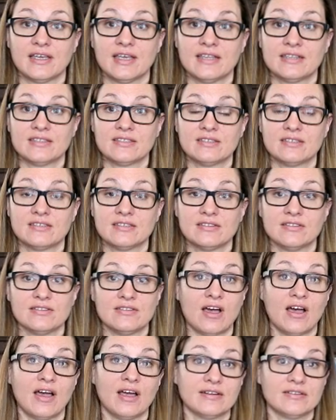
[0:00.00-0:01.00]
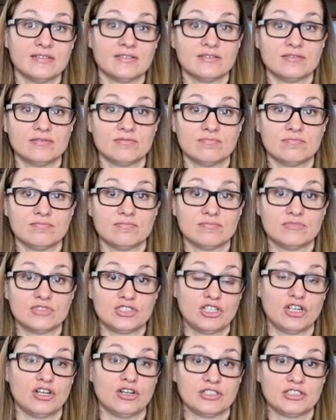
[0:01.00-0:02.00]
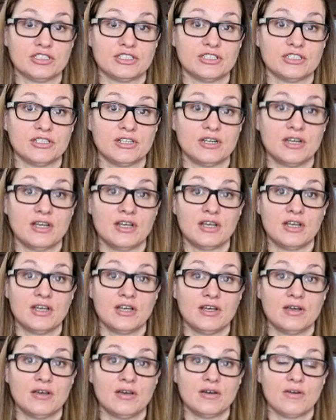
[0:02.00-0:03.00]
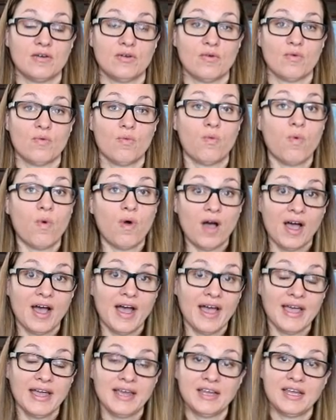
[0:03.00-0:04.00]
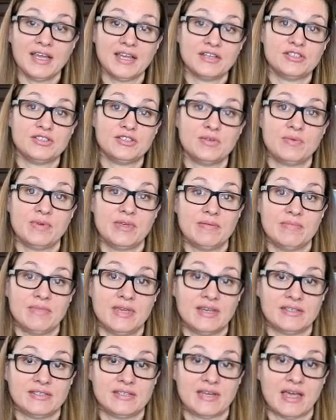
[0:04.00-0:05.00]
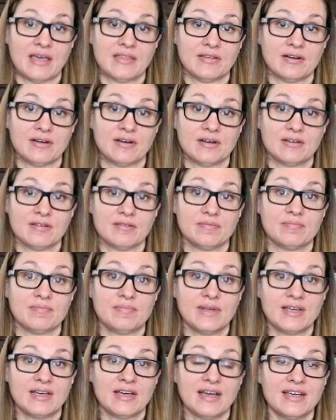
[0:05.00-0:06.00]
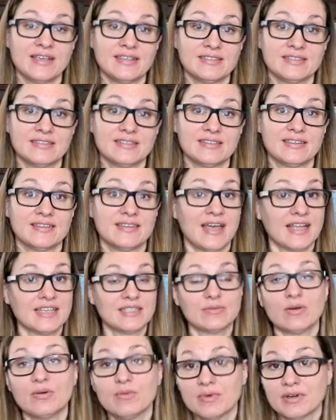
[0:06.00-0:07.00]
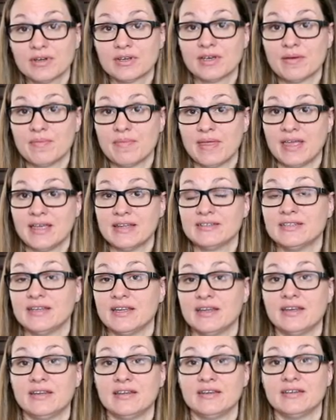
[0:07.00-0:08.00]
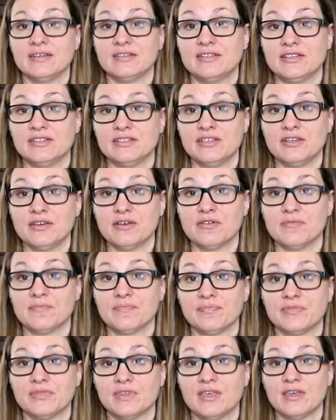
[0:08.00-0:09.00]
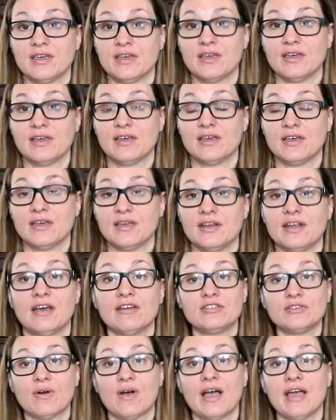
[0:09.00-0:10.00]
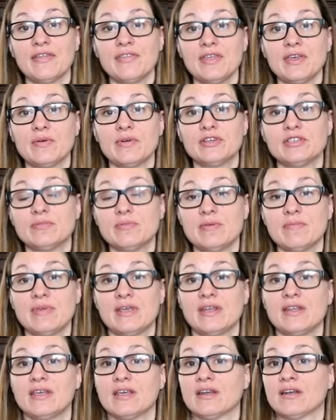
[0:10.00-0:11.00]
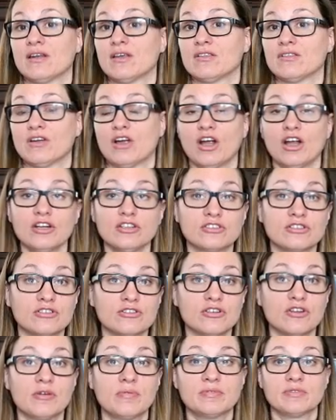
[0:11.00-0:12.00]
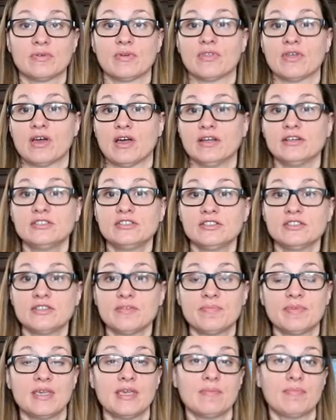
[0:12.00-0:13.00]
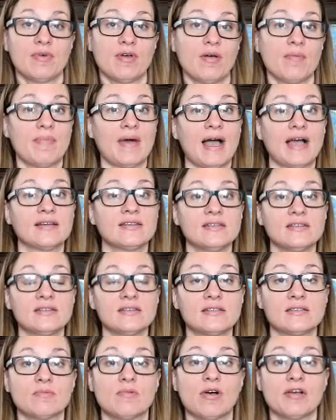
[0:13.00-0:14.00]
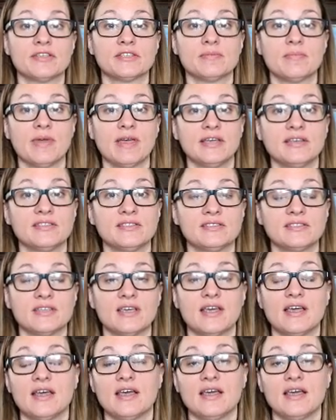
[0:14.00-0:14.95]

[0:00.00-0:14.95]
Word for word: It's not church why do we meet together? Because that's what we're commanded to do. Now, do I think we should be meeting in large groups with hundreds of people packed into small space?